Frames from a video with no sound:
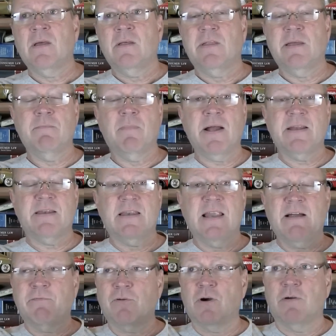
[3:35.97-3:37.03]
they might
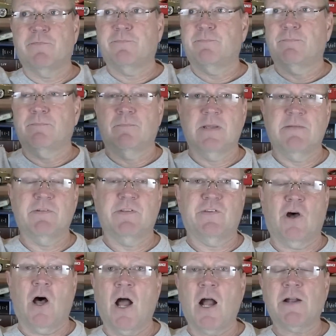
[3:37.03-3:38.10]
never have even
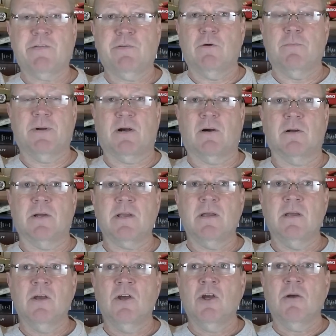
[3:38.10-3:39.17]
talked to you, apparently,
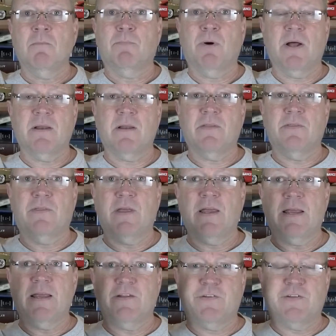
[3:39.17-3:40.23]
but
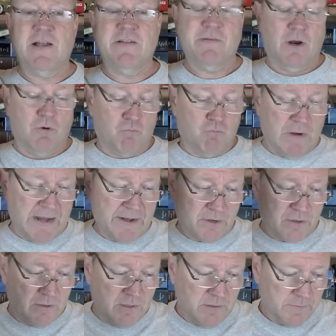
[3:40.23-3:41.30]
they sent a
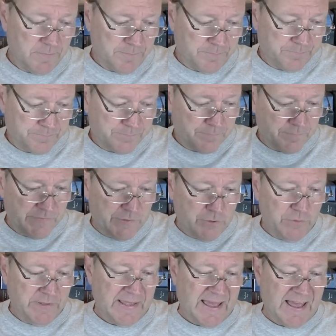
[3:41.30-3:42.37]
record
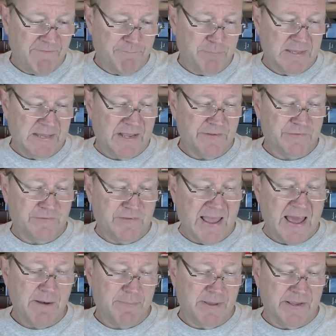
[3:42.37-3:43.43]
to the FBI's
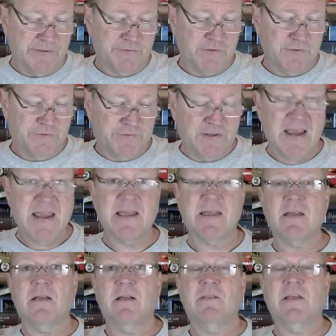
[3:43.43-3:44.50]
database
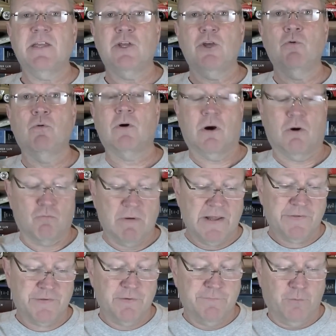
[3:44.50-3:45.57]
saying that you were
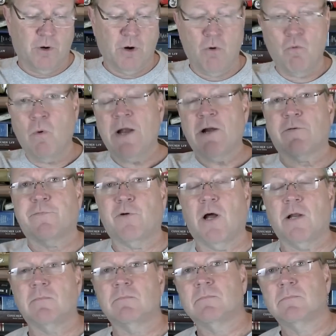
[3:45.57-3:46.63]
arrested for a oh, wire fraud.